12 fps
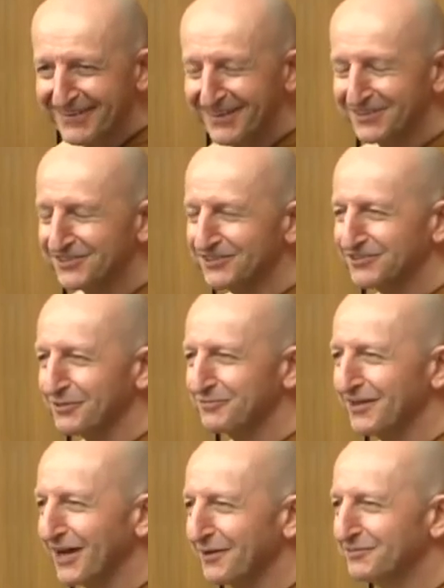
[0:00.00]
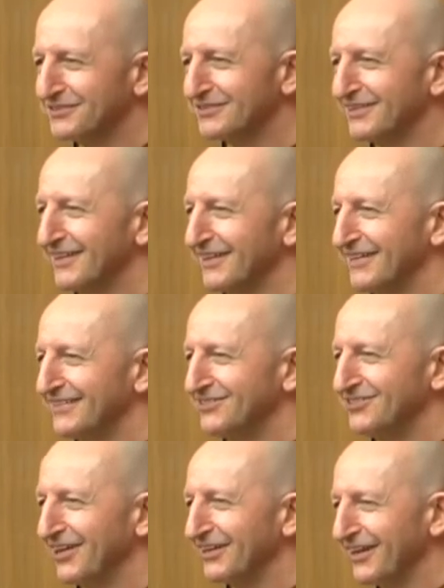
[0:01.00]
Yeah, so sometimes
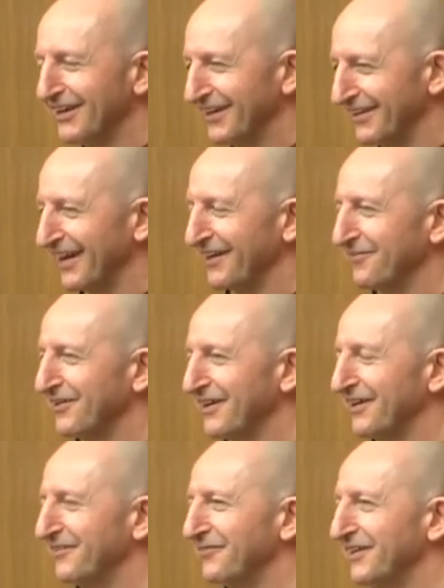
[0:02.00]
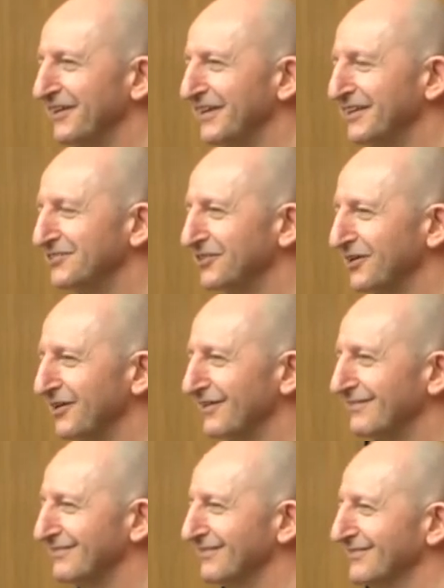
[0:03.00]
gen- you know, that we, we need to,